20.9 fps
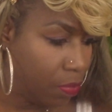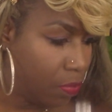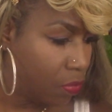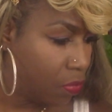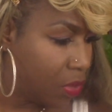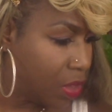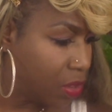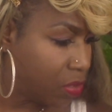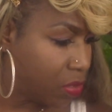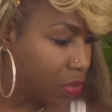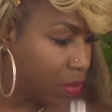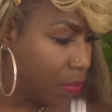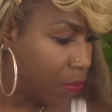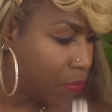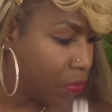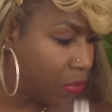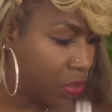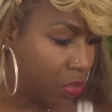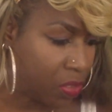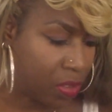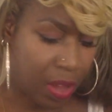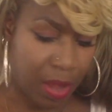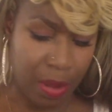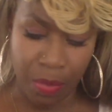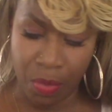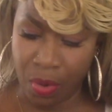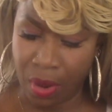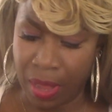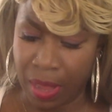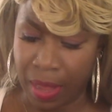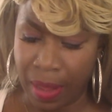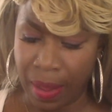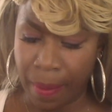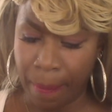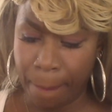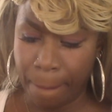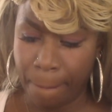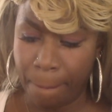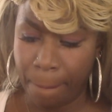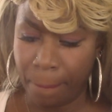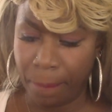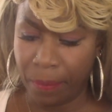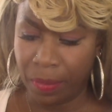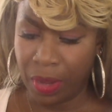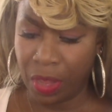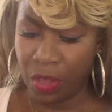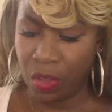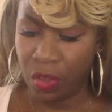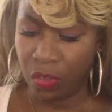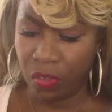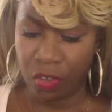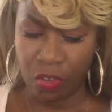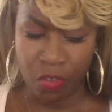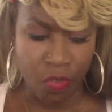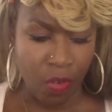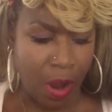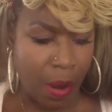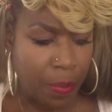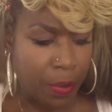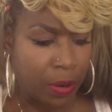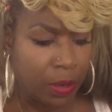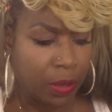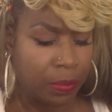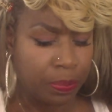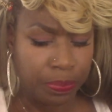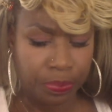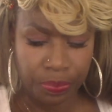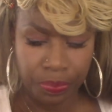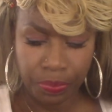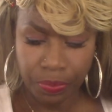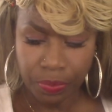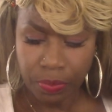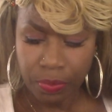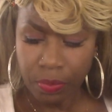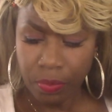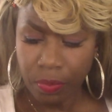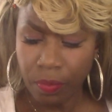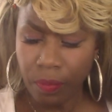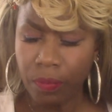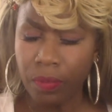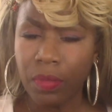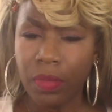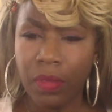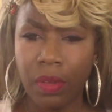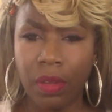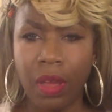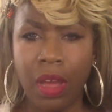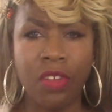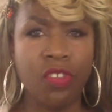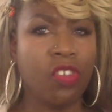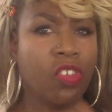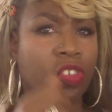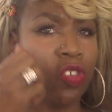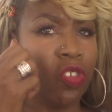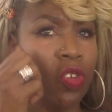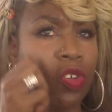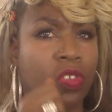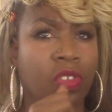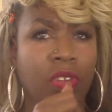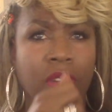this the same way. I use the dropper. I just use it.